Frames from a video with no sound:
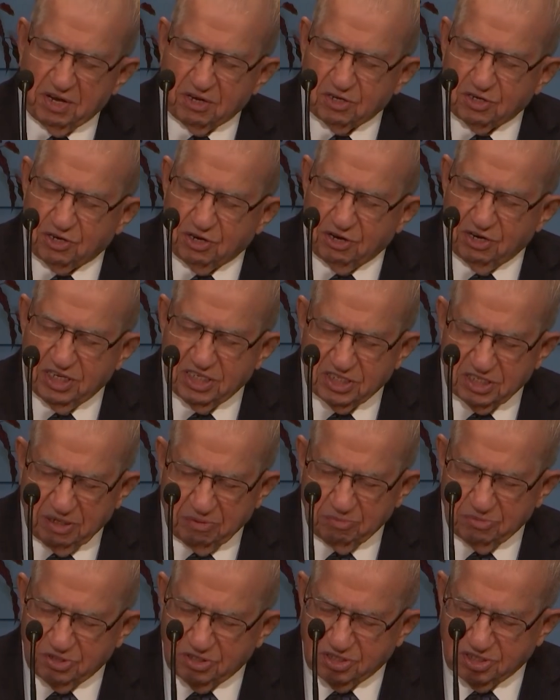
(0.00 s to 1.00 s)
encourage
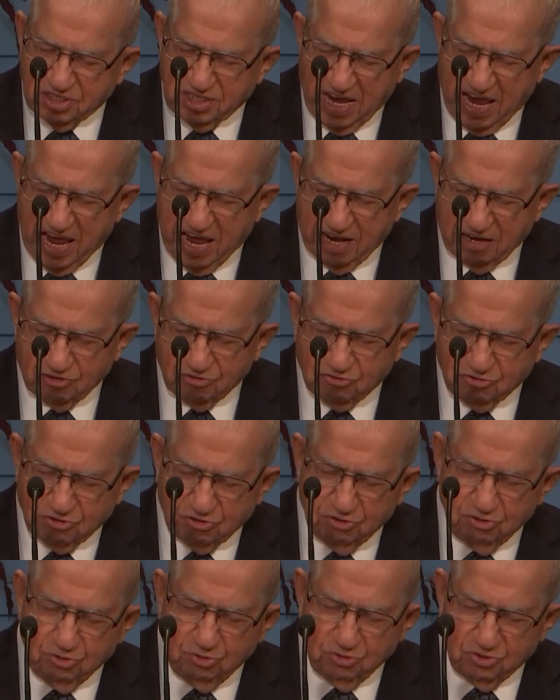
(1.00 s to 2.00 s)
them to stand
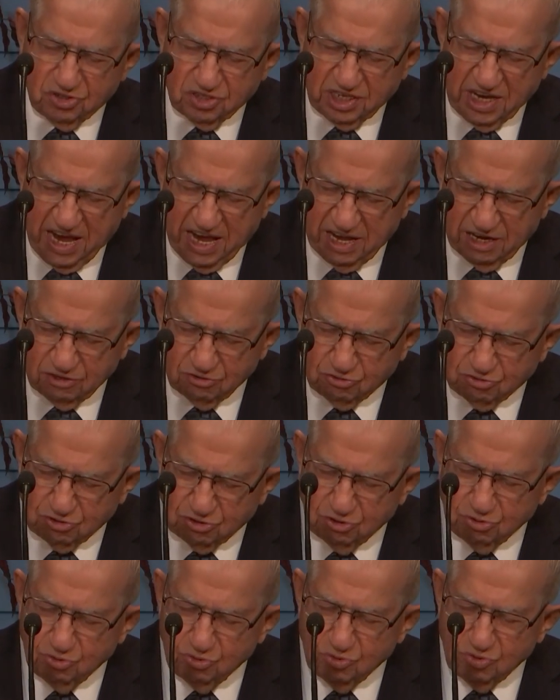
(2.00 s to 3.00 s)
true, stand
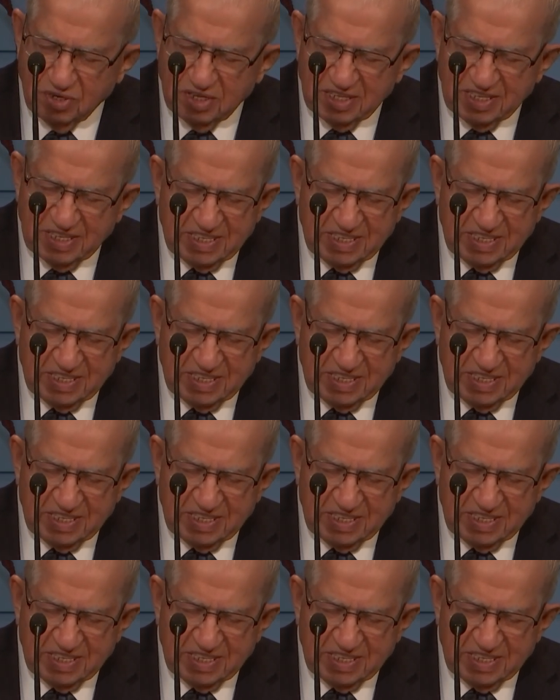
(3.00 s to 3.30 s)
true.